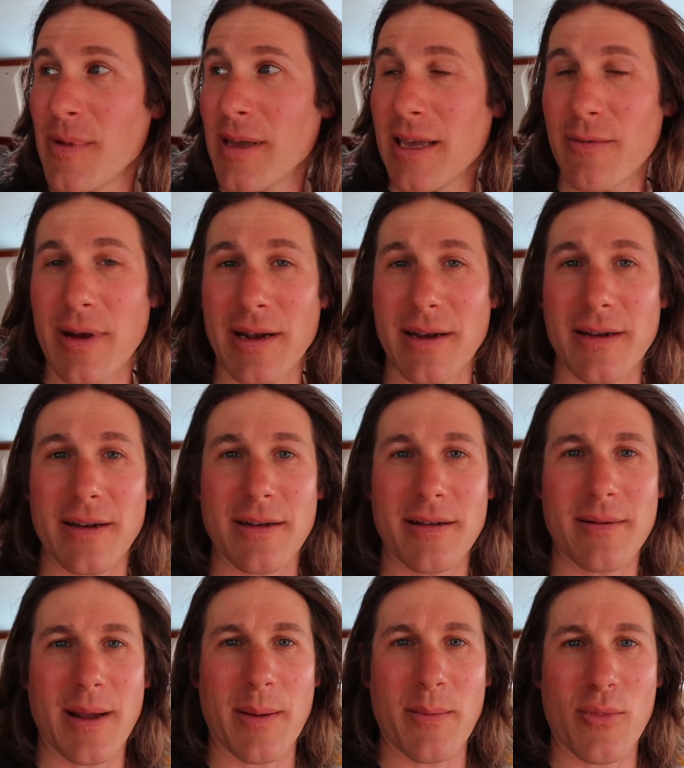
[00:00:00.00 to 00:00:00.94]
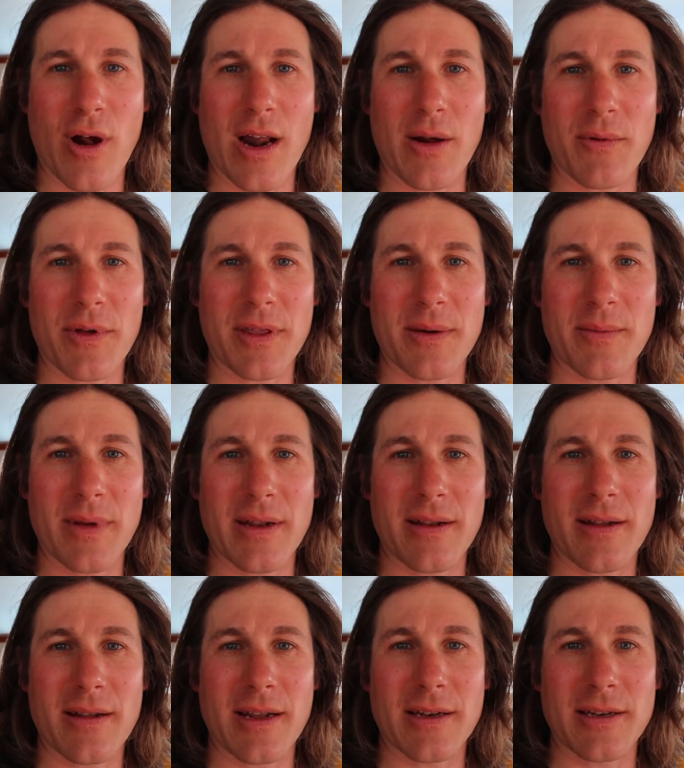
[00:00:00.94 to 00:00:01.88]
He went and brought it with him
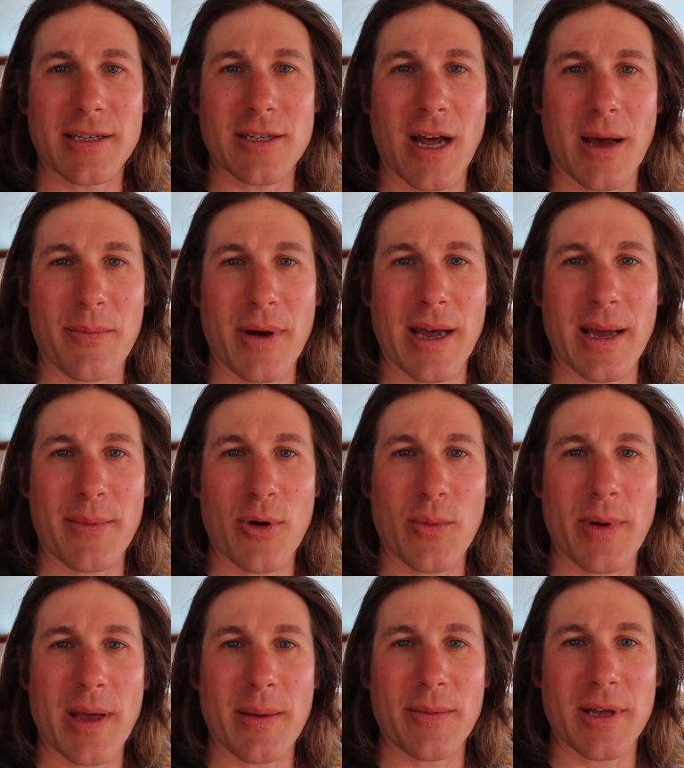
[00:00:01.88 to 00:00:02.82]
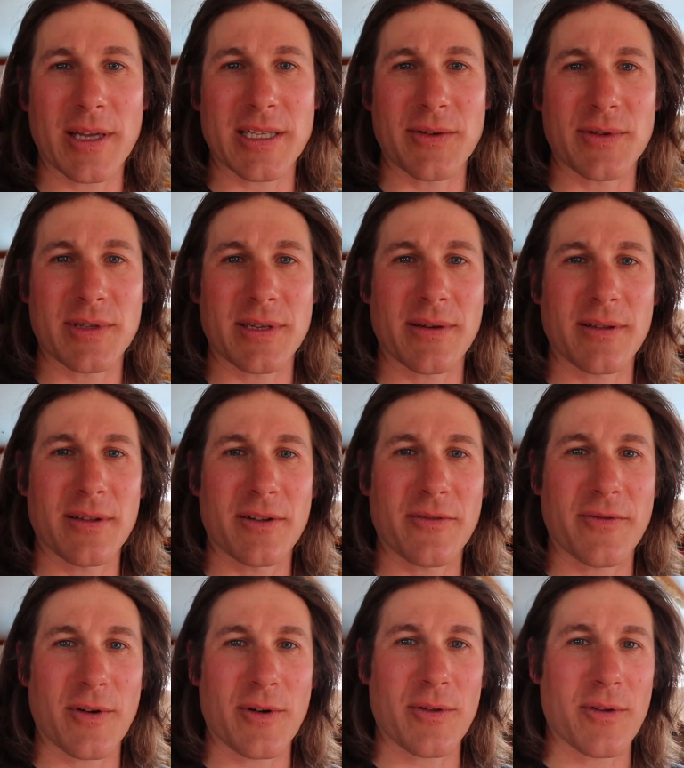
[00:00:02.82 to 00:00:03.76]
and stopped by a propane place that was a little
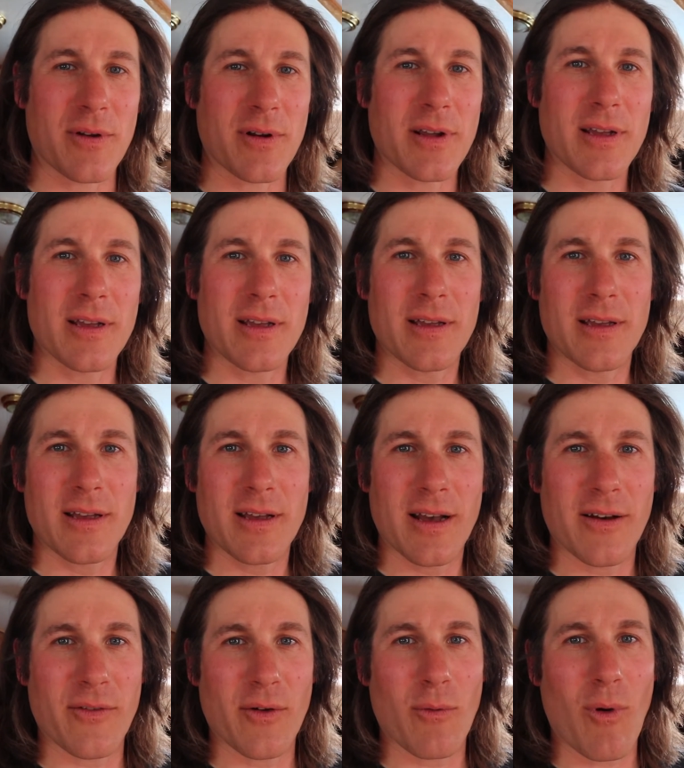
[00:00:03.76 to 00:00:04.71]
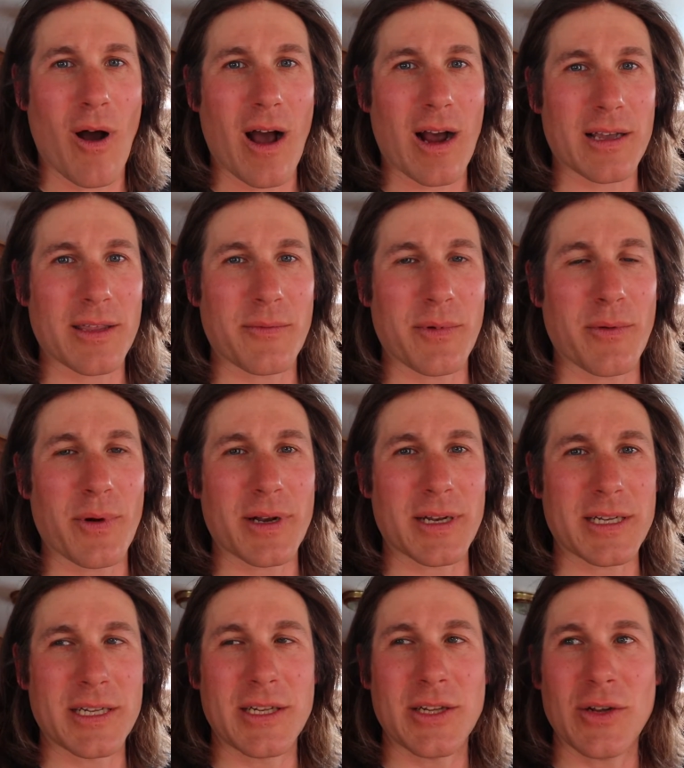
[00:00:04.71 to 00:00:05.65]
further of a walk than we
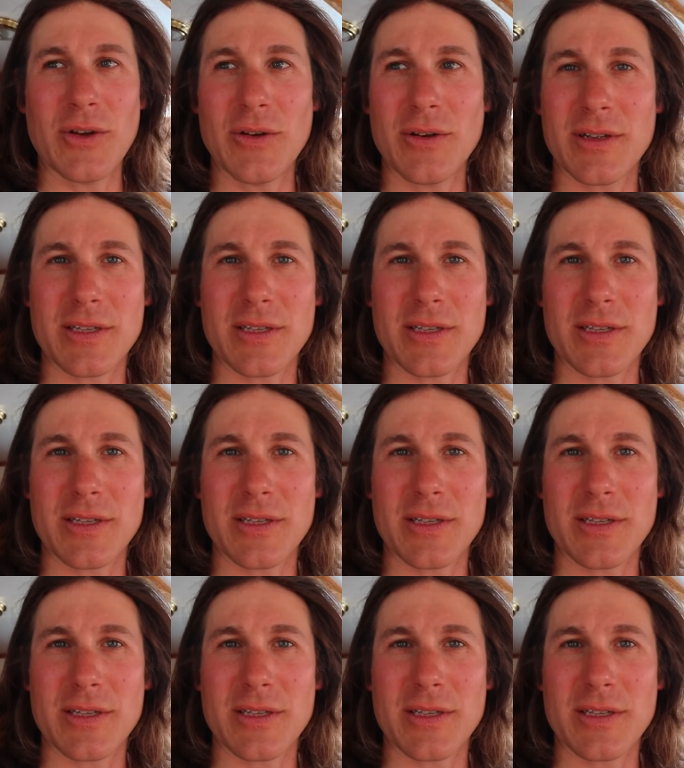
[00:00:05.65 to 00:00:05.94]
wanted to do.